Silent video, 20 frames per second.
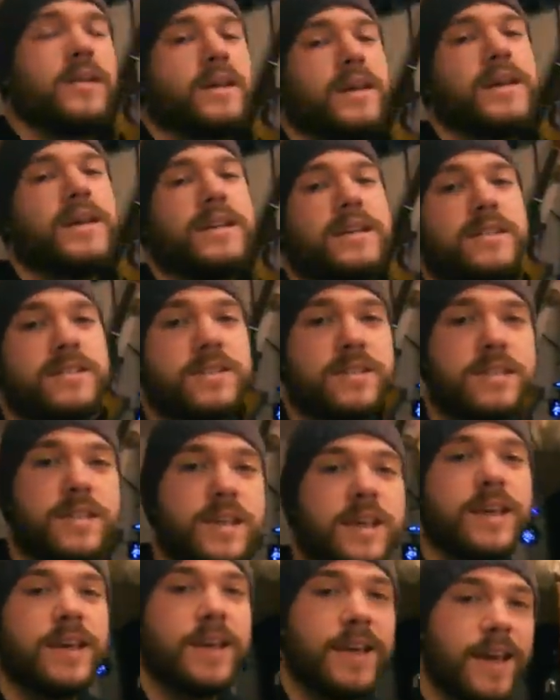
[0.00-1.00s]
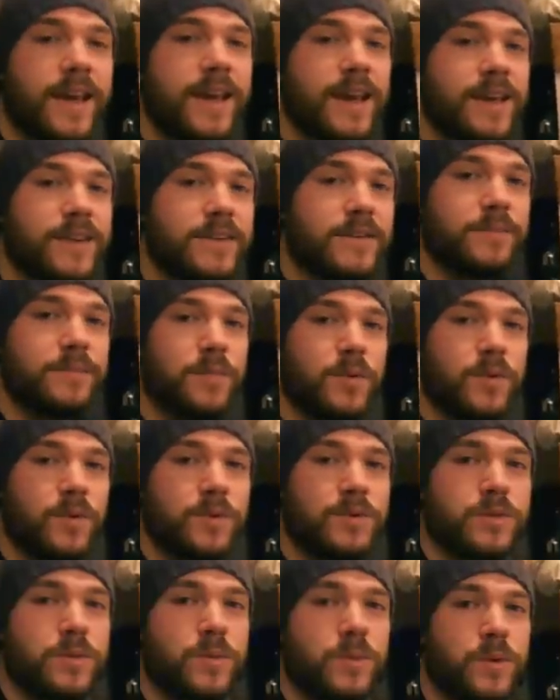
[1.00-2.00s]
is geared more
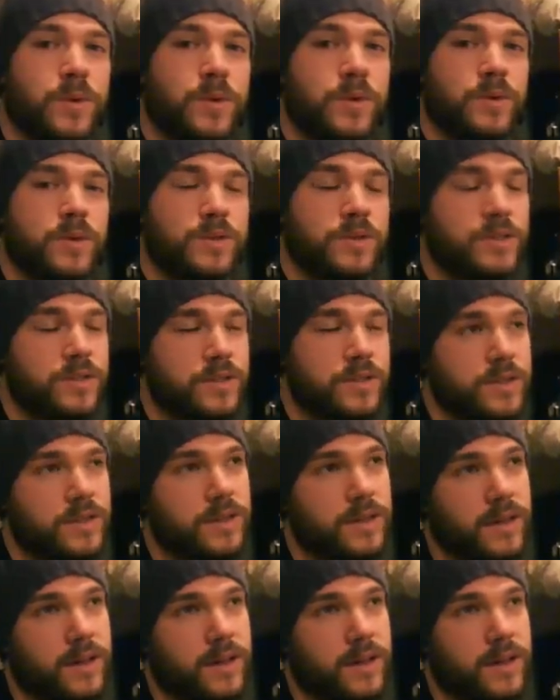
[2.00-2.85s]
towards